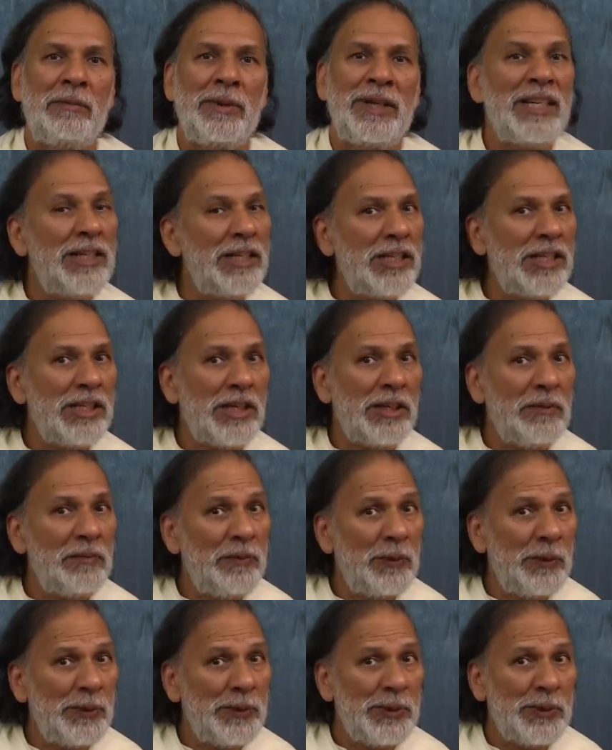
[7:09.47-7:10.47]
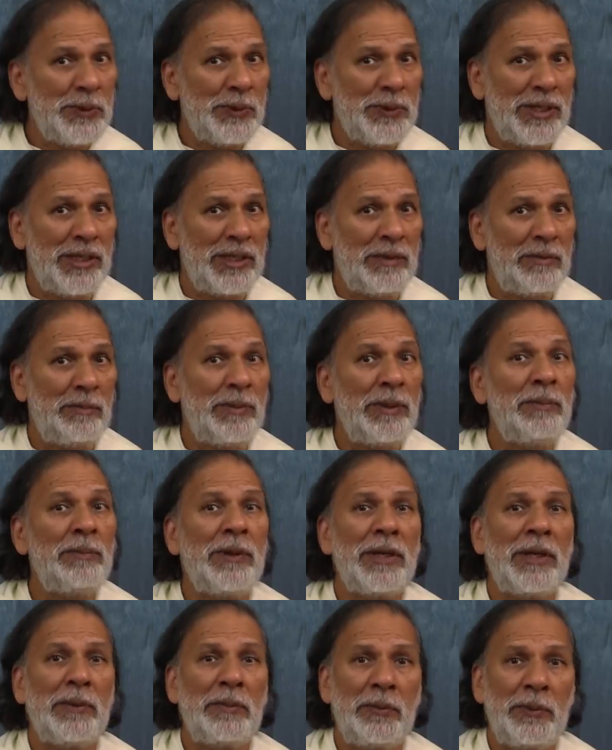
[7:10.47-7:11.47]
But it is unfortunate.
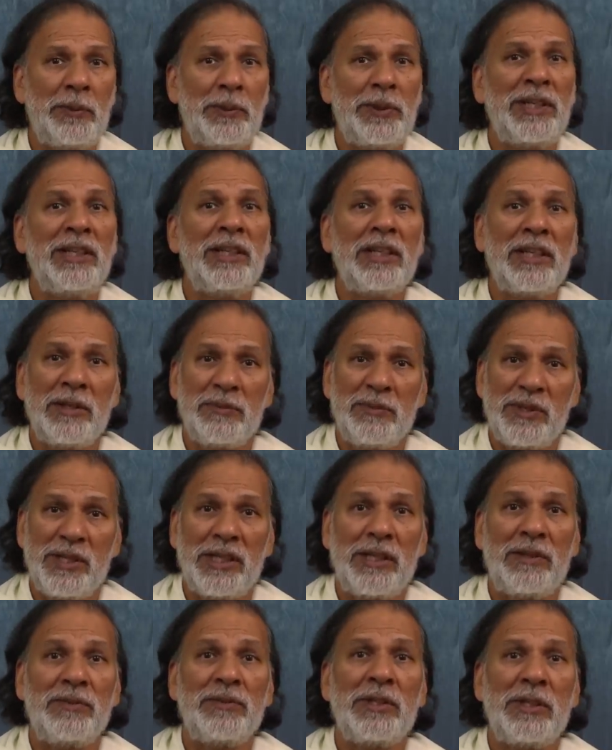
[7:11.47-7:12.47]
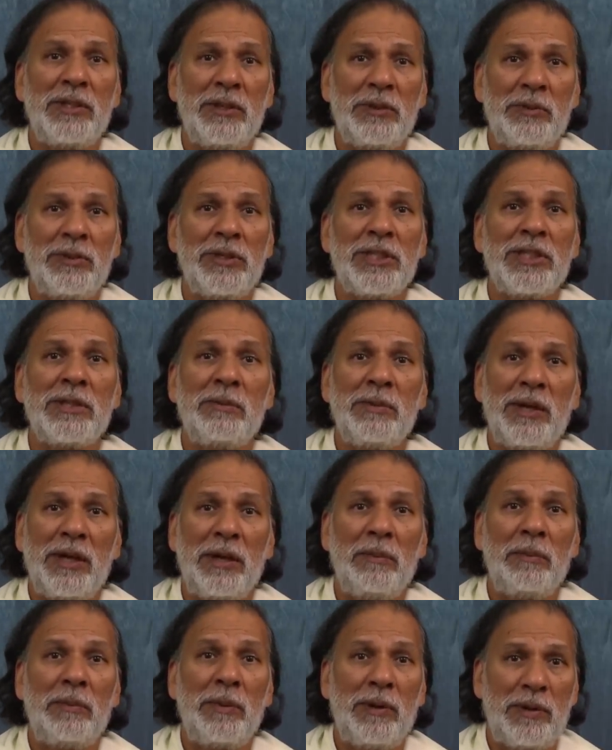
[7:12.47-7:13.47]
People are putting themselves into the
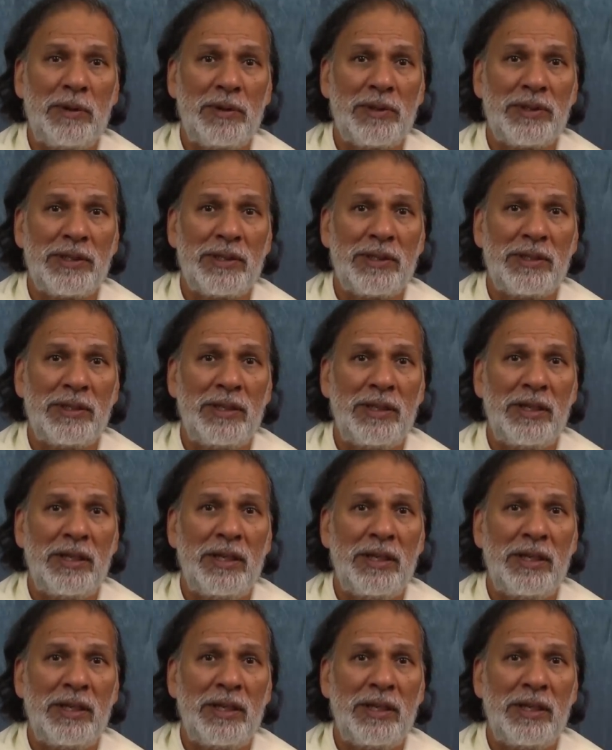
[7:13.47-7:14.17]
small box.